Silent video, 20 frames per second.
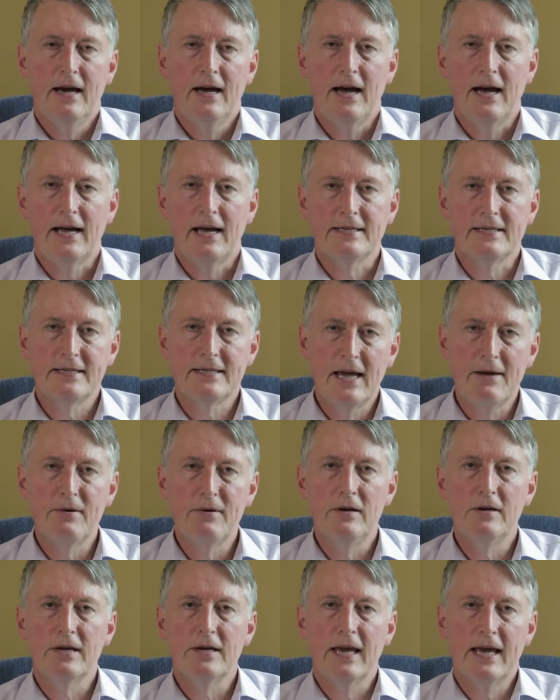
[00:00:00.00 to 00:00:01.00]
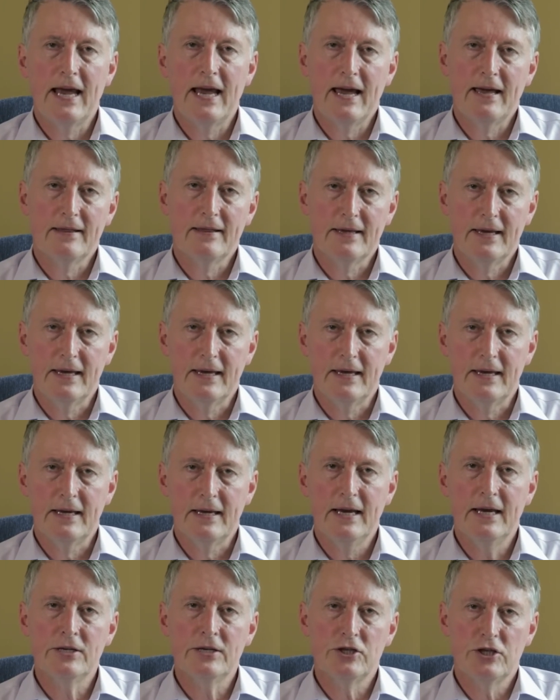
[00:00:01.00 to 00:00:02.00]
And today we're looking at the
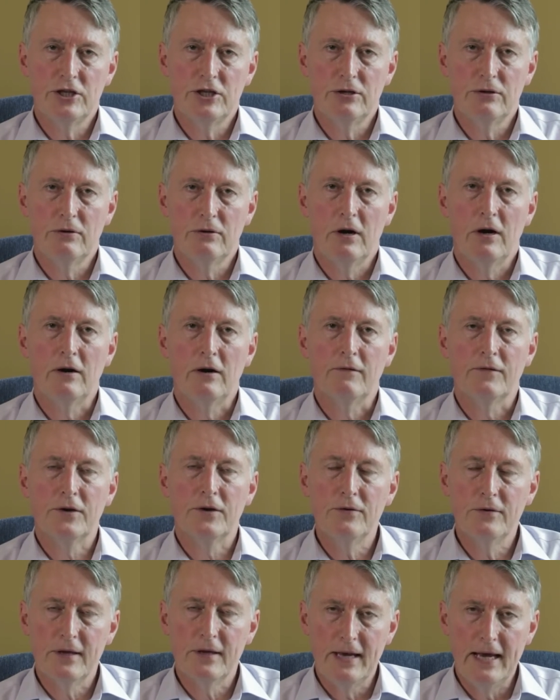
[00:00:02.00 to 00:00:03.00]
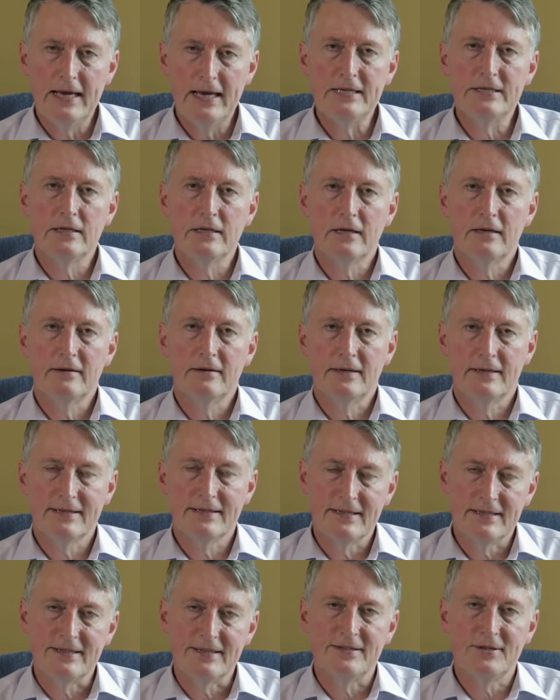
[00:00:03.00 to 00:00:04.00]
issue of euthanasia and
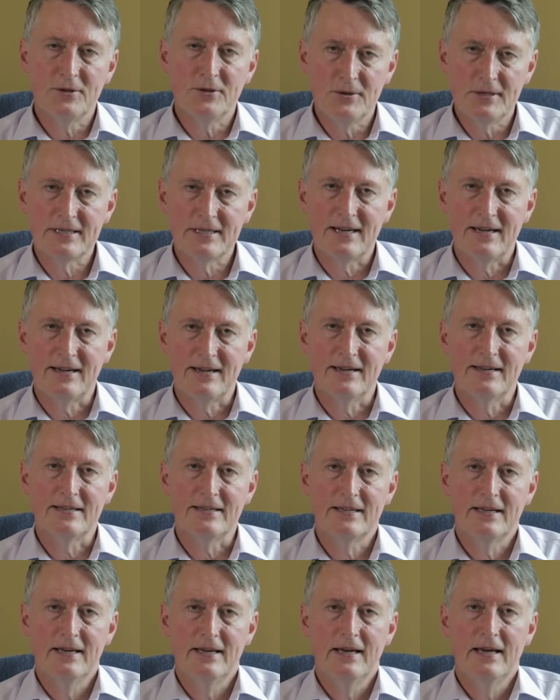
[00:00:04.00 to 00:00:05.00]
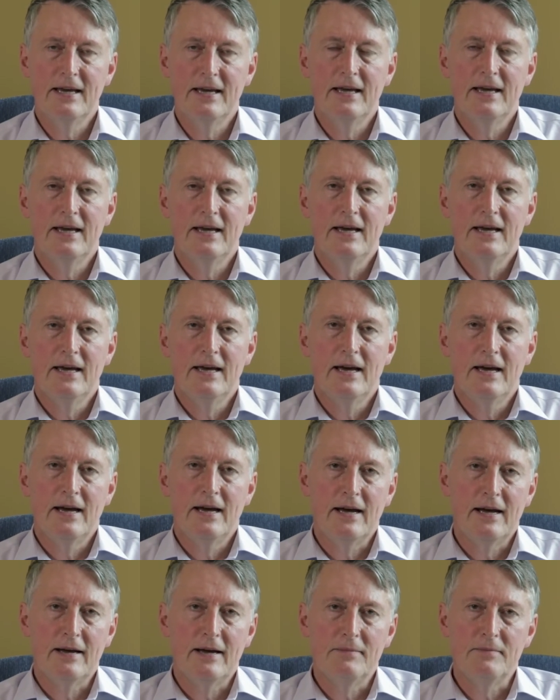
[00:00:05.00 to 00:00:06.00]
assisted suicide.
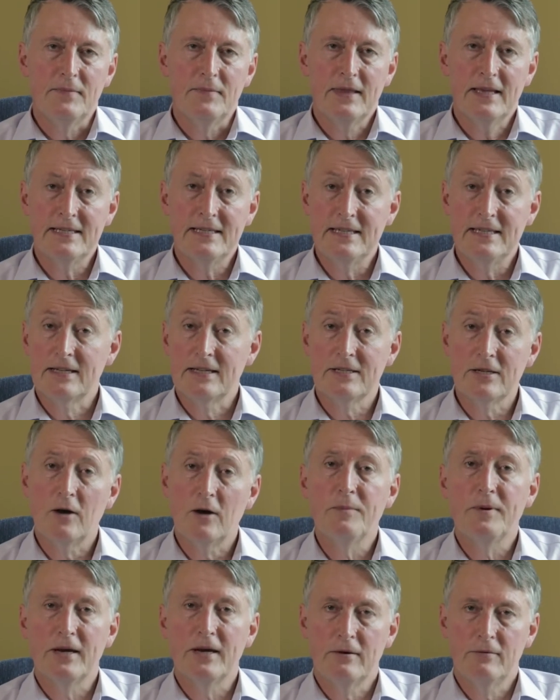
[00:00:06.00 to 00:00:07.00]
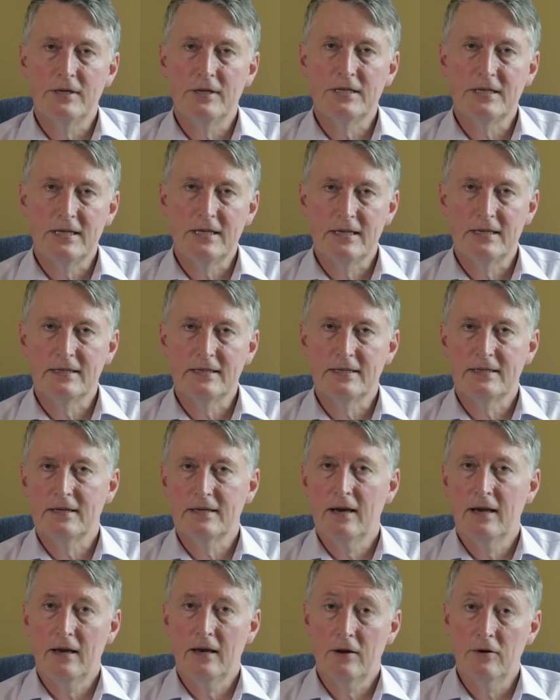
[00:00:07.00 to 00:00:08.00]
This is a topic which is
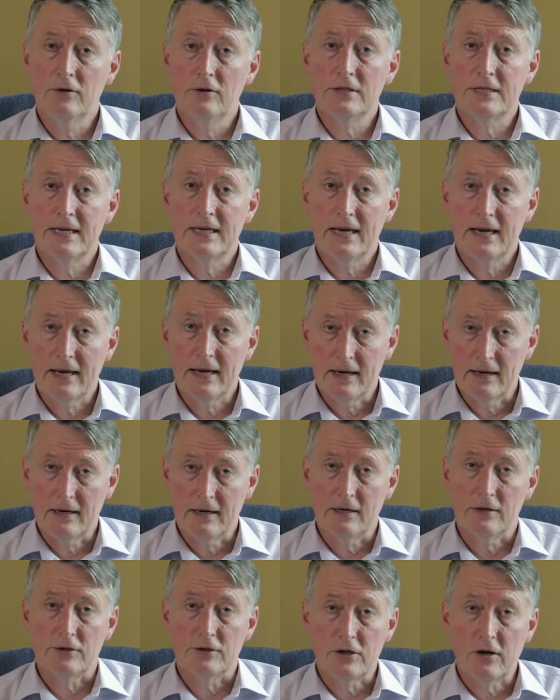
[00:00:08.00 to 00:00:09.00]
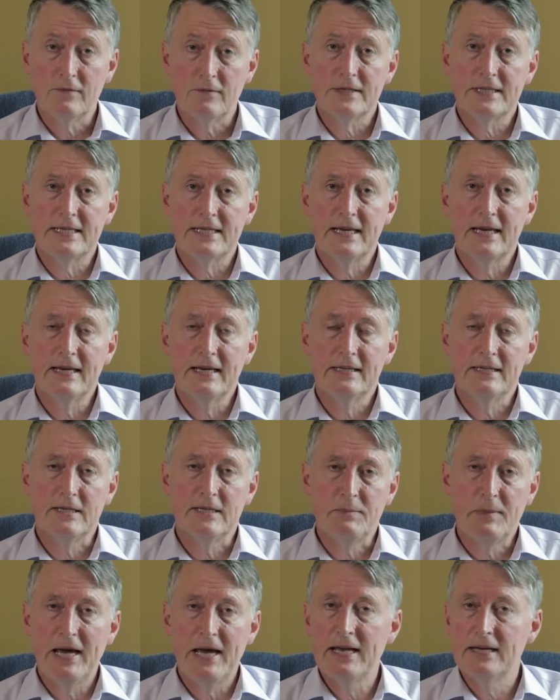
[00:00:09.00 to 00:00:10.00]
causing controversy and
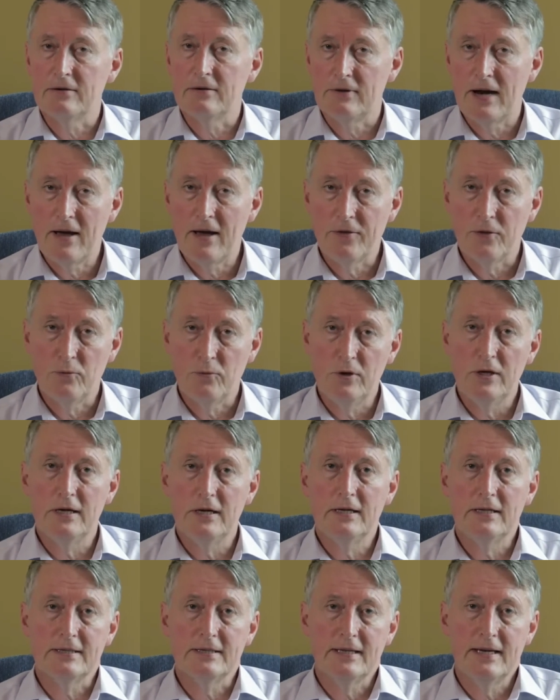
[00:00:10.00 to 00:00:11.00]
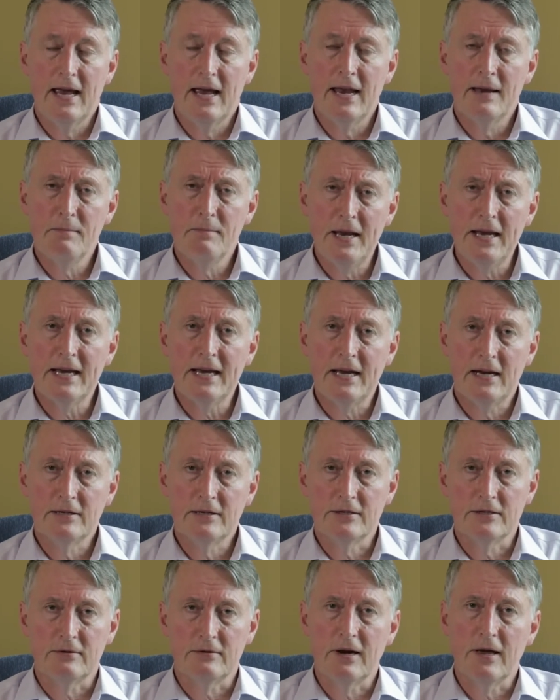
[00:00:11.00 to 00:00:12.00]
debate around the world, and in many
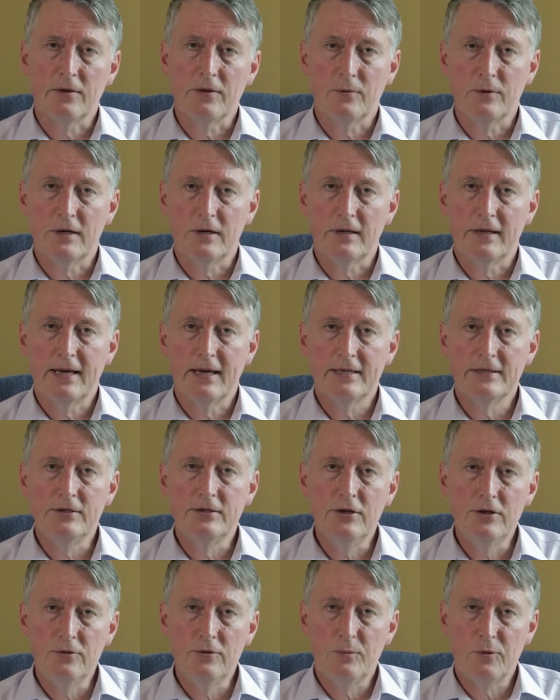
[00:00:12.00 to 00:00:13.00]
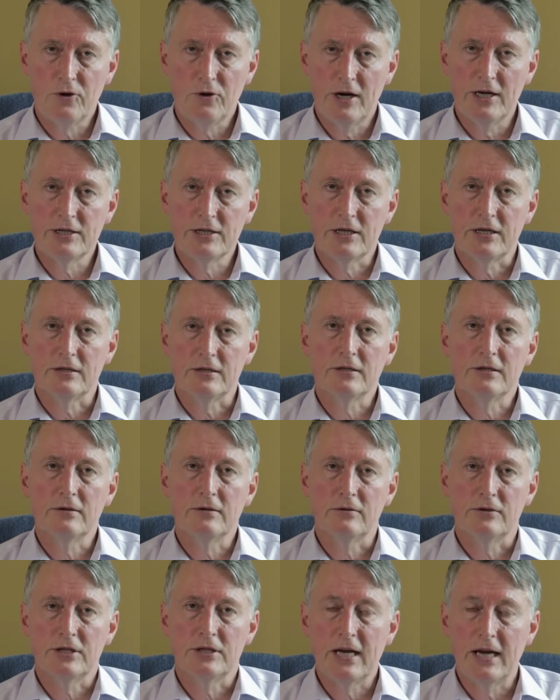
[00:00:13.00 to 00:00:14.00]
countries around the world there's new pressure
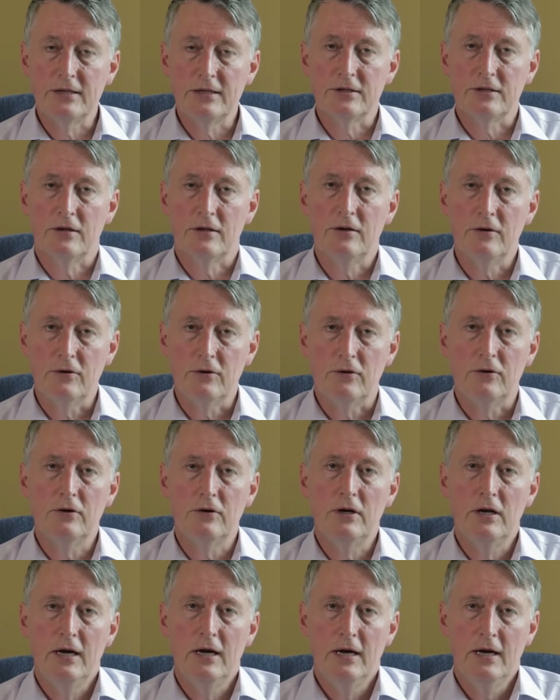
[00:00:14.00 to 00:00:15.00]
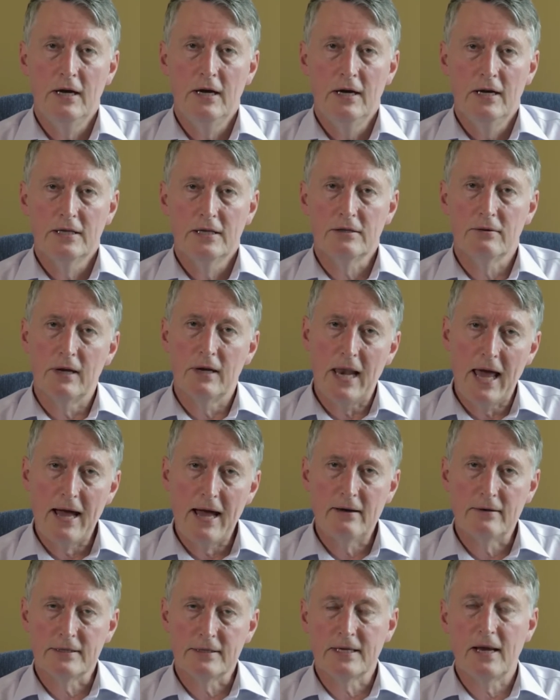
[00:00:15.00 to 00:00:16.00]
to change the law to
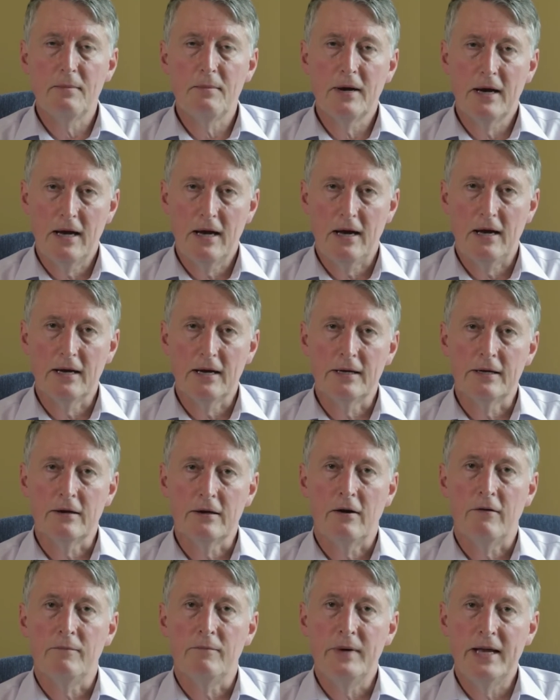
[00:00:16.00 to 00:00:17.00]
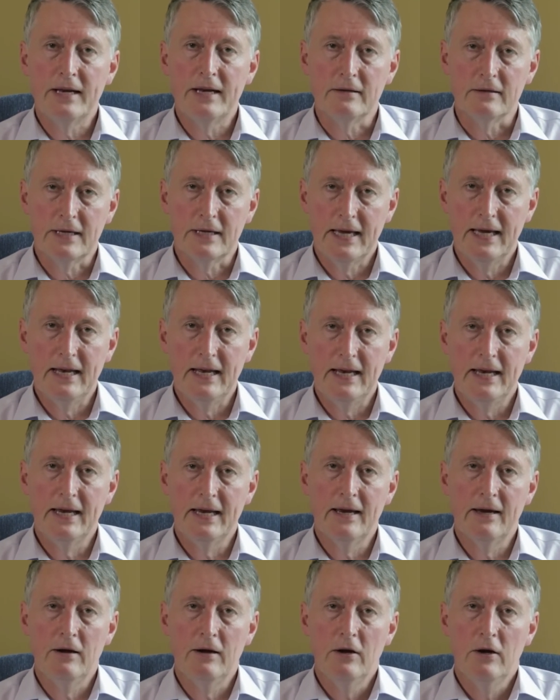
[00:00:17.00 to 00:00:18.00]
allow some kind of medical
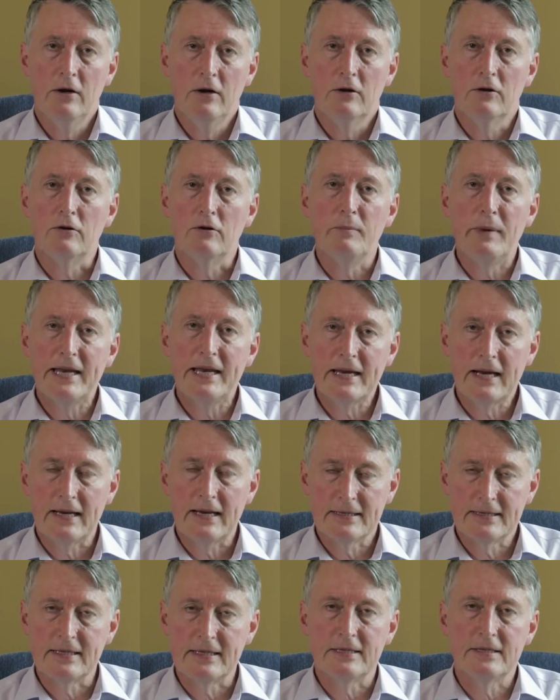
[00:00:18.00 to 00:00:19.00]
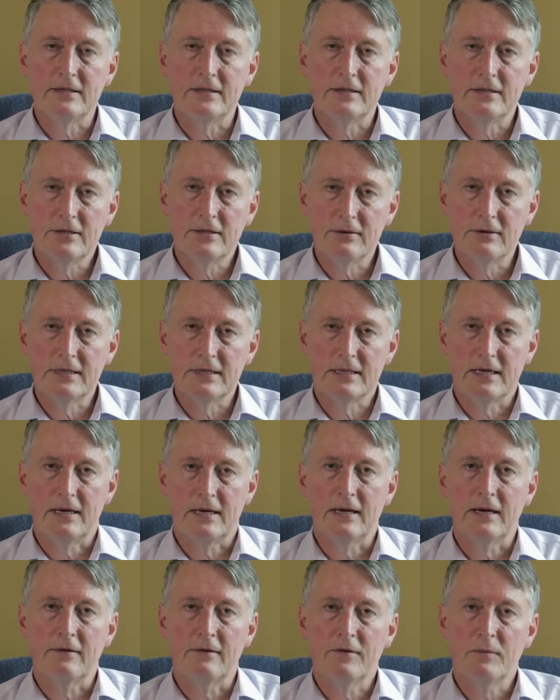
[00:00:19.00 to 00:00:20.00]
killing or medically assisted
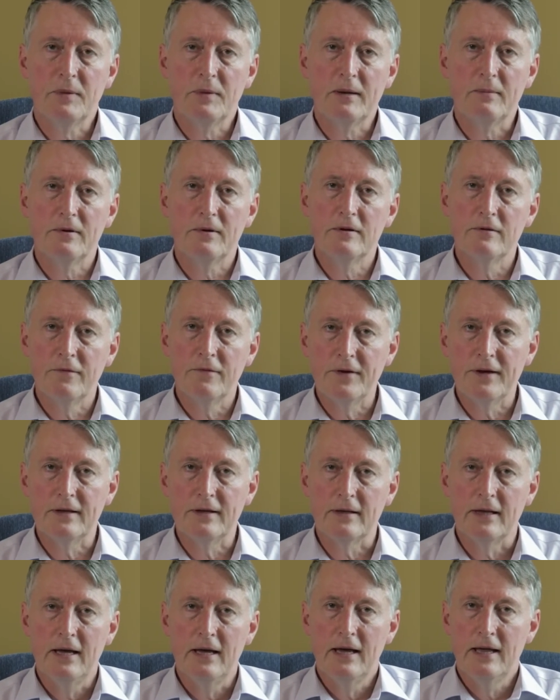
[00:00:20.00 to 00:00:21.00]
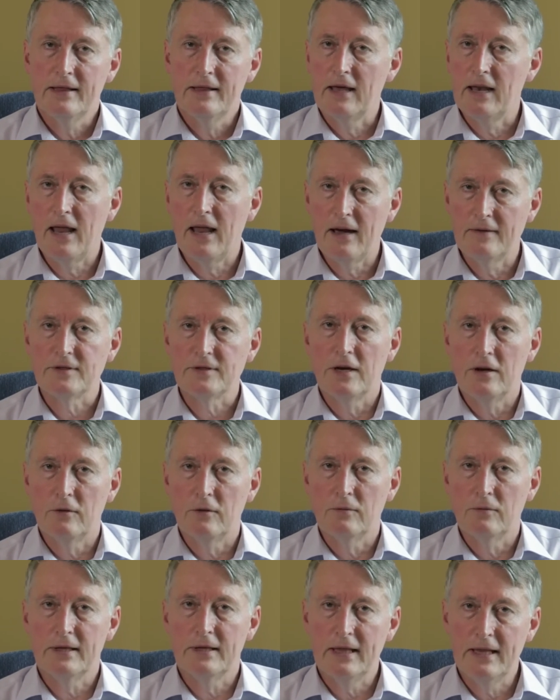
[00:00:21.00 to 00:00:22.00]
suicide for people who feel their lives are
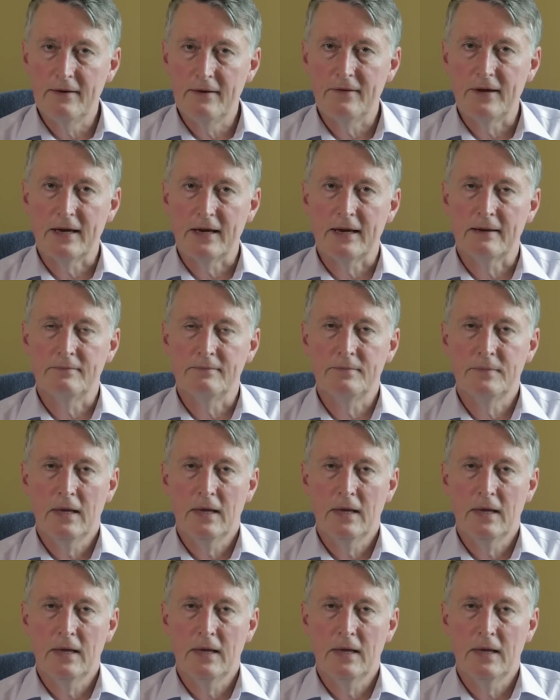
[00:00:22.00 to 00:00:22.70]
not worth living.